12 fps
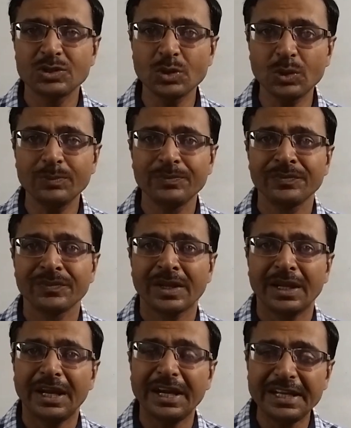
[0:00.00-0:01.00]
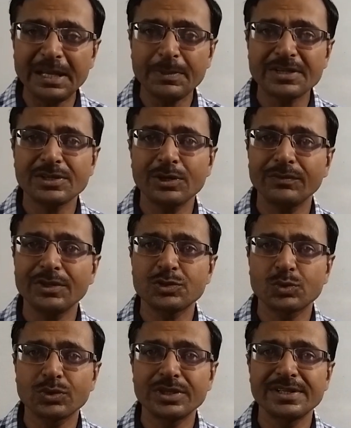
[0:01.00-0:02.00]
So 80% of the
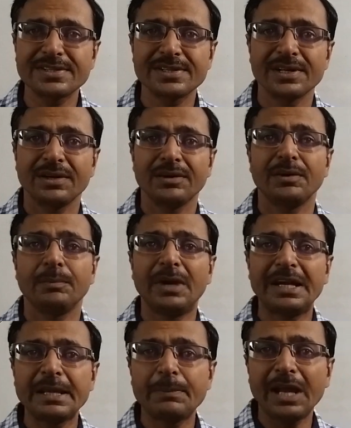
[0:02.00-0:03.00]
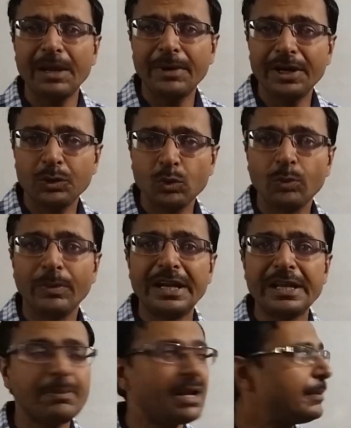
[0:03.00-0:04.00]
students multiply by 2,
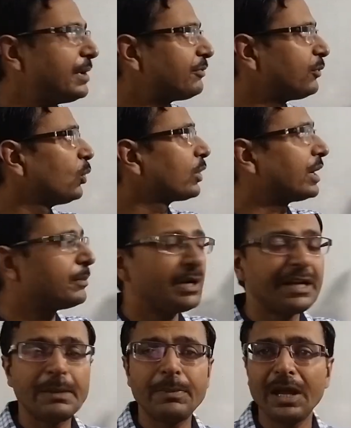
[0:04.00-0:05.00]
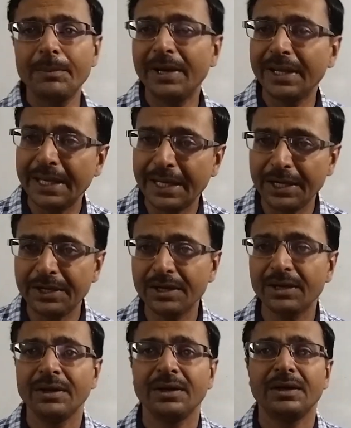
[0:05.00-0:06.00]
multiply by 4 and multiply by
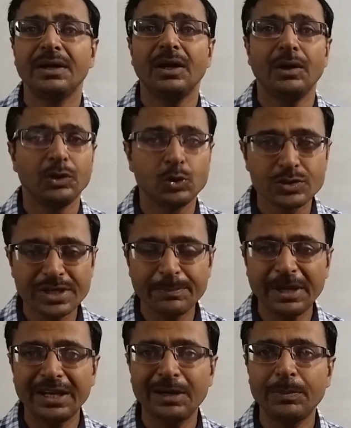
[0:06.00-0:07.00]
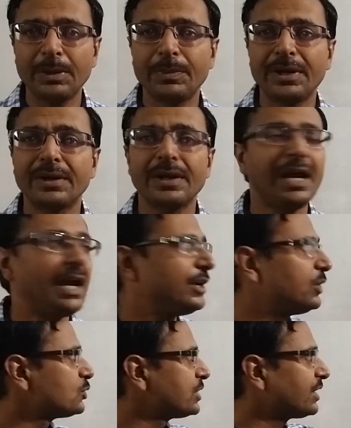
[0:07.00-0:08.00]
8 using pen and paper
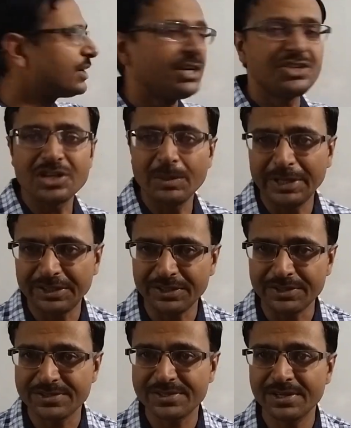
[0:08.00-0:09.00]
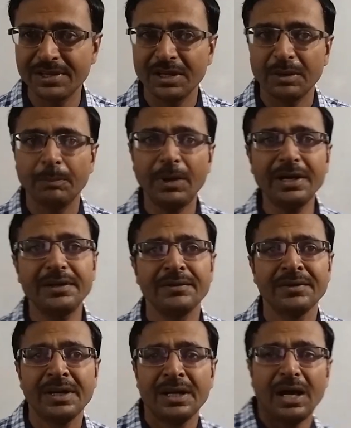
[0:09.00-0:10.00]
and using traditional methods.
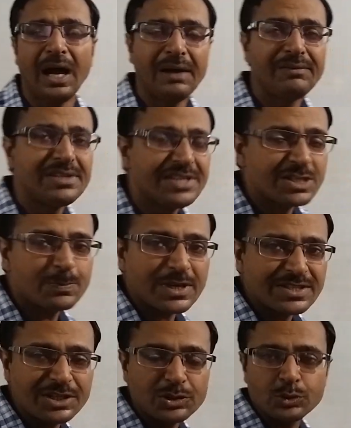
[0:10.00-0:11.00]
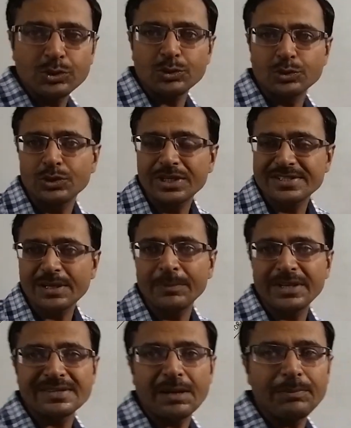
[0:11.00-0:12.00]
But I will just present to you today some
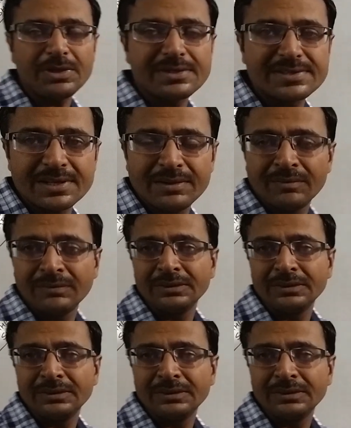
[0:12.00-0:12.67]
examples